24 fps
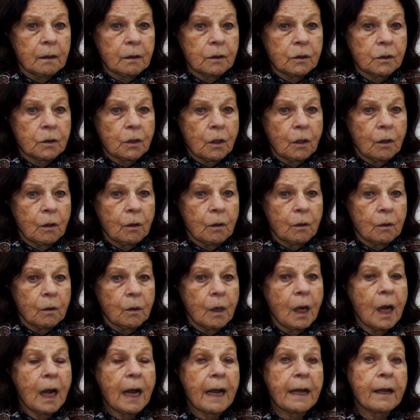So
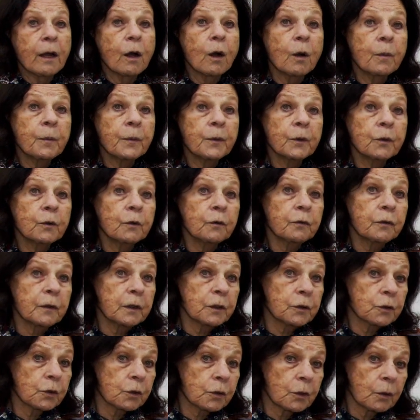I hope you've
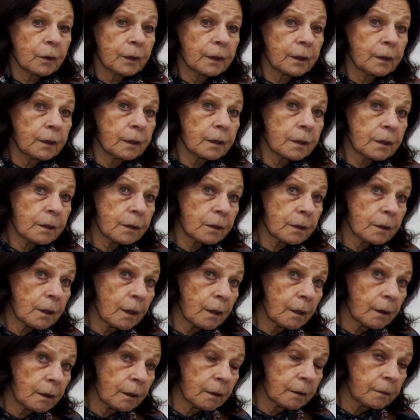enjoyed this
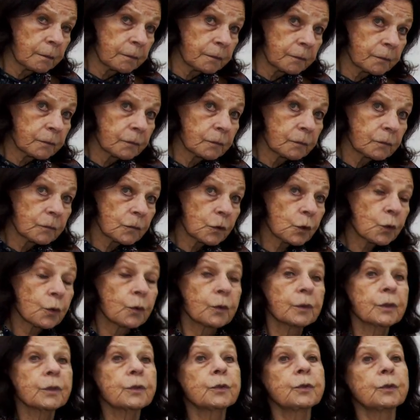
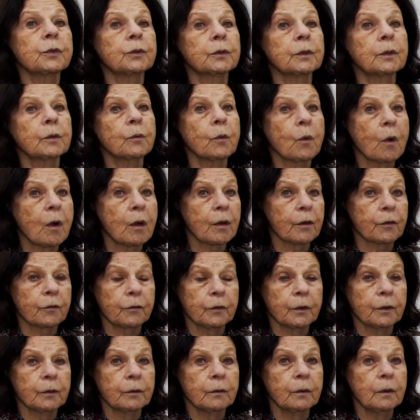short tour,
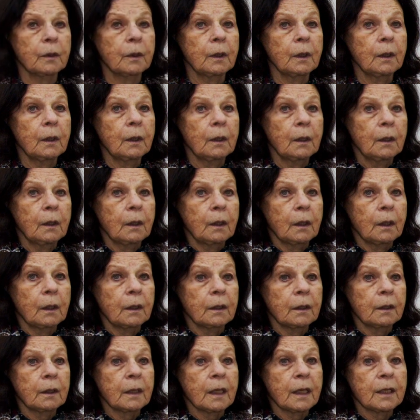walkthrough,
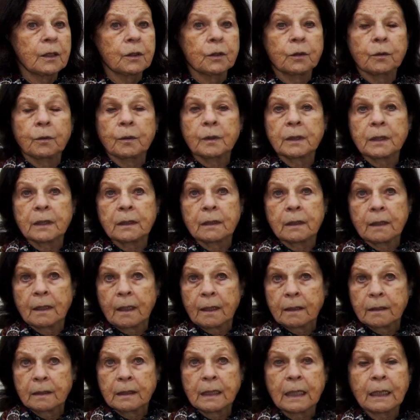and that you will
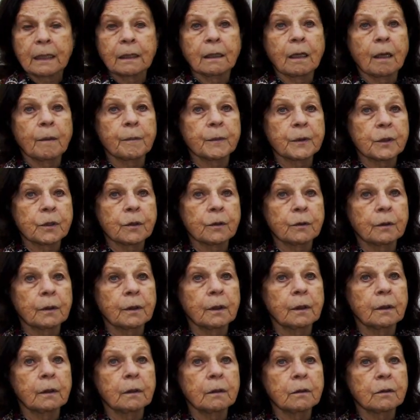take an
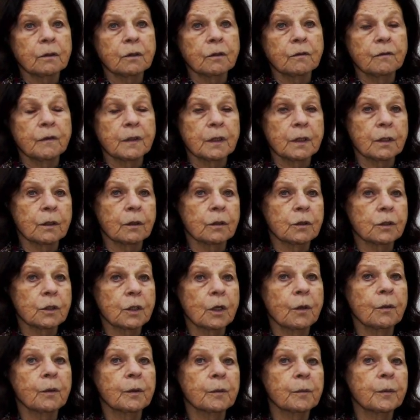opportunity to visit the
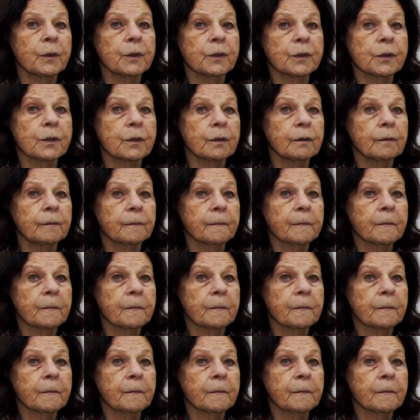show in person